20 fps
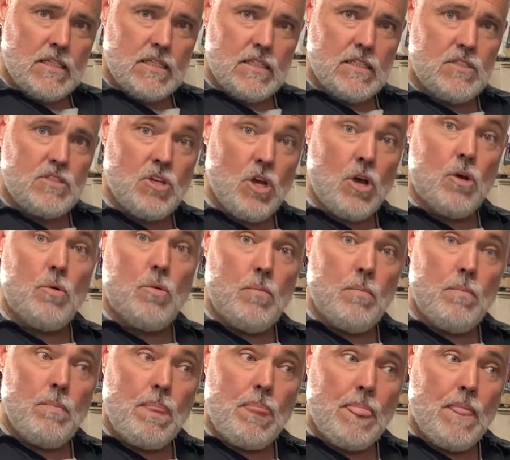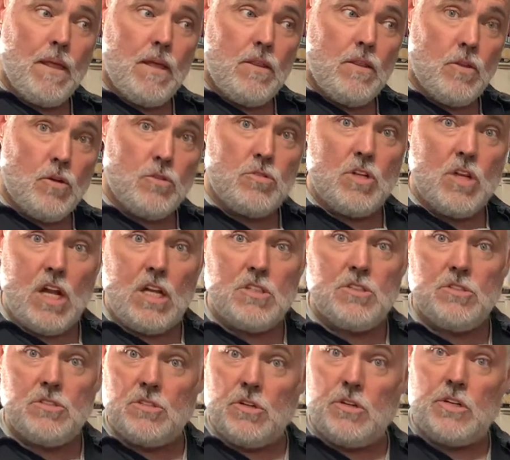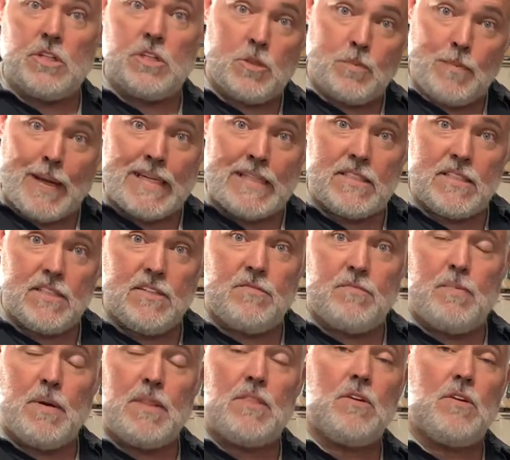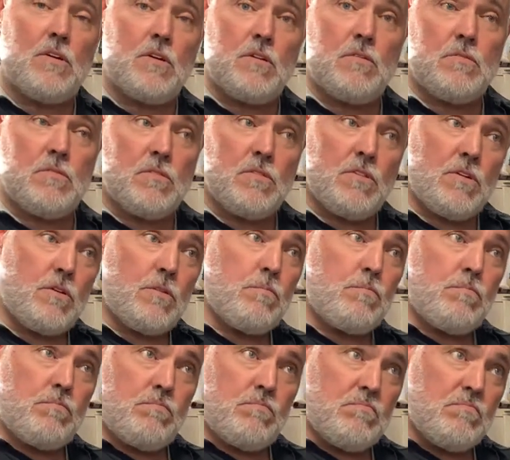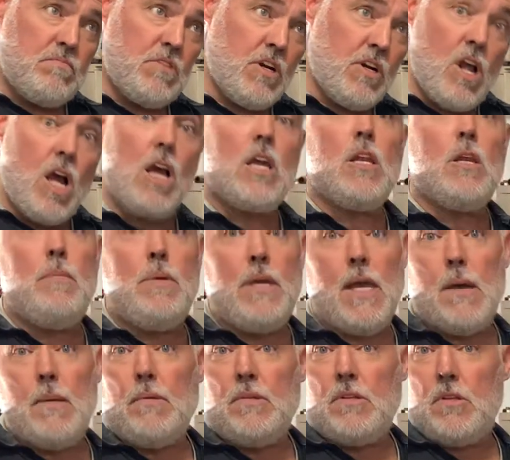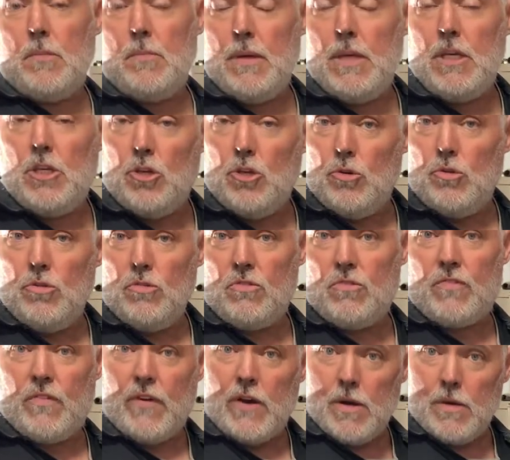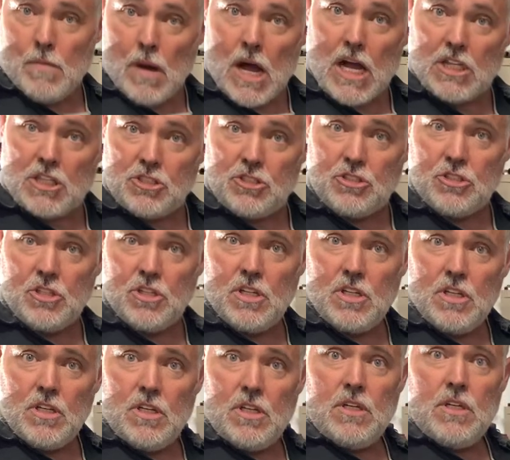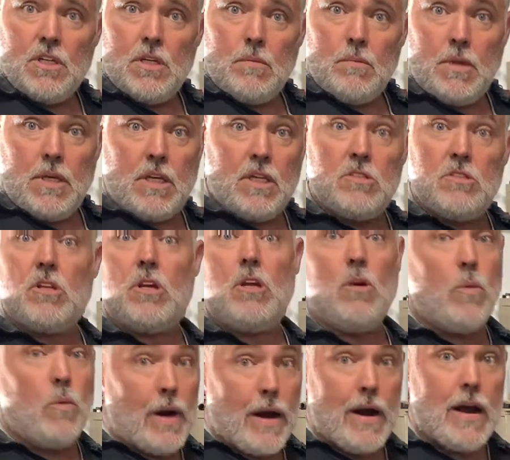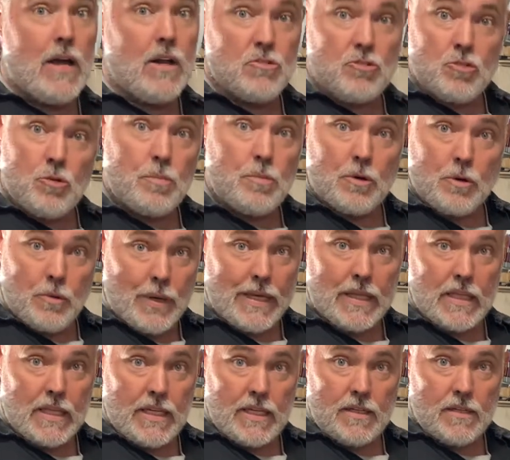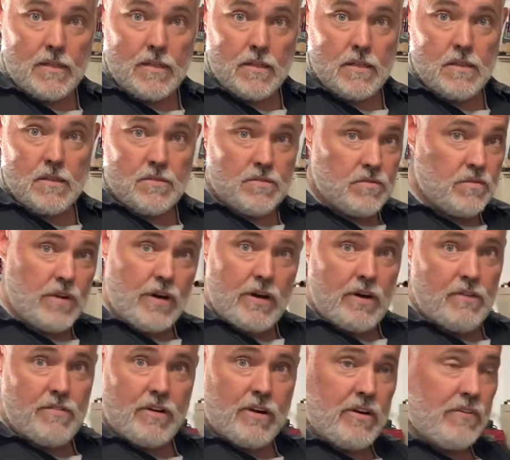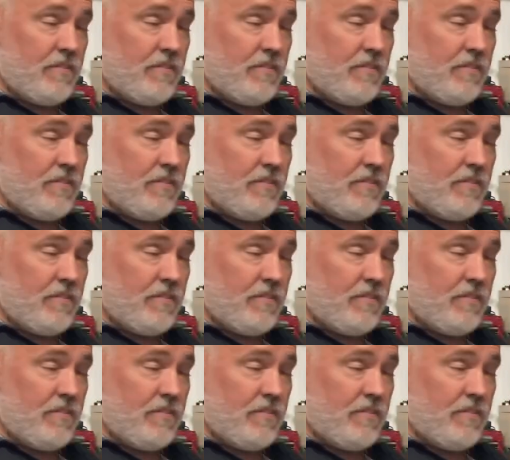So those nozzles are expensive, but they're not going to be able to be used very much because they're going to wear out super quickly, very, very